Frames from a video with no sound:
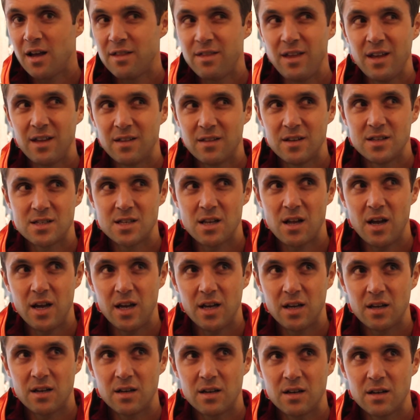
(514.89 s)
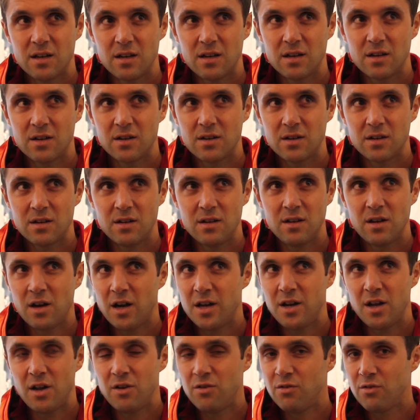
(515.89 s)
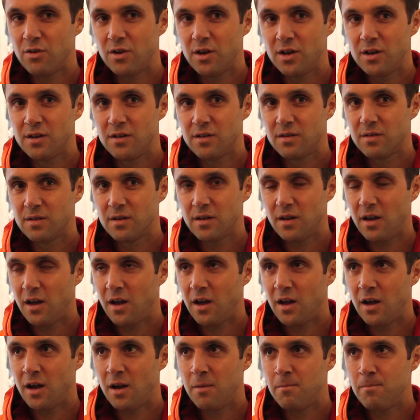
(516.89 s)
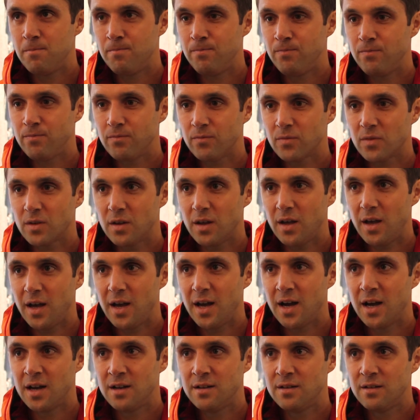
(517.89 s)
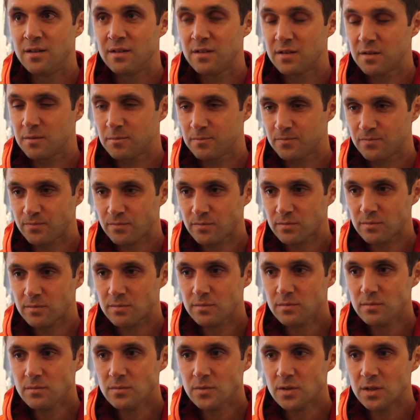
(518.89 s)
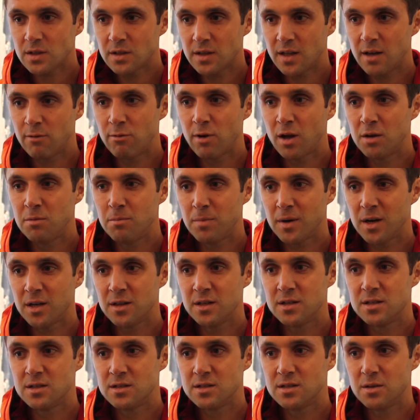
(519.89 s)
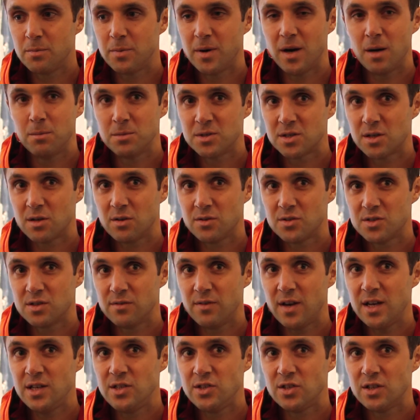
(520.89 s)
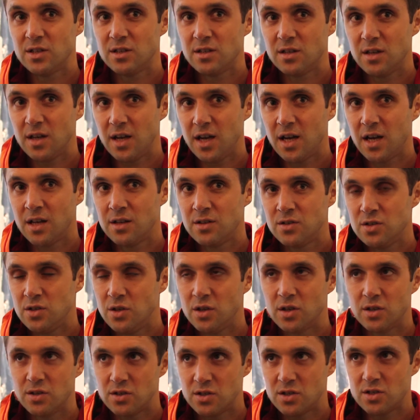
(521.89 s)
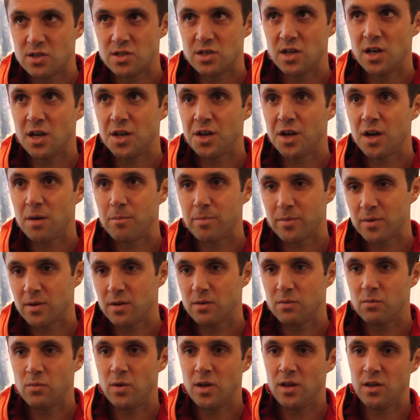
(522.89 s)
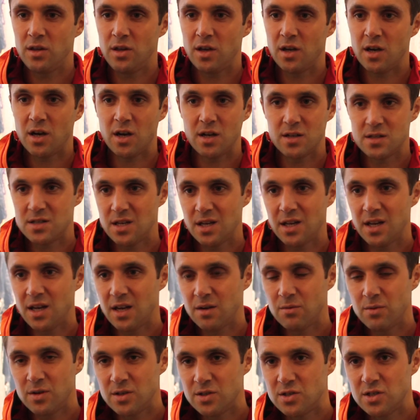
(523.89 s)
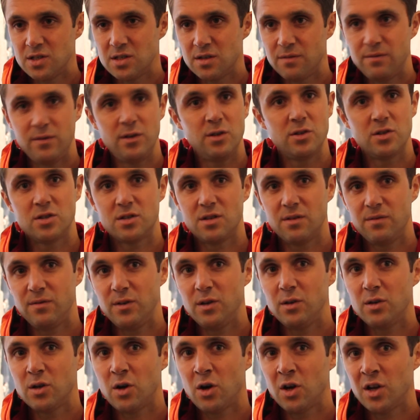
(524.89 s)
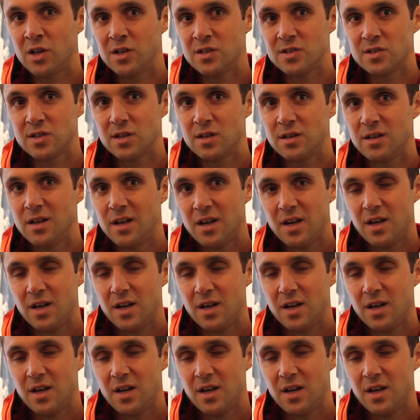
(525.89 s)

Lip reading: I think there's like 900, and they're run by the Department of Conservation, and you can just turn up with your hut ticket, which is just a few dollars, and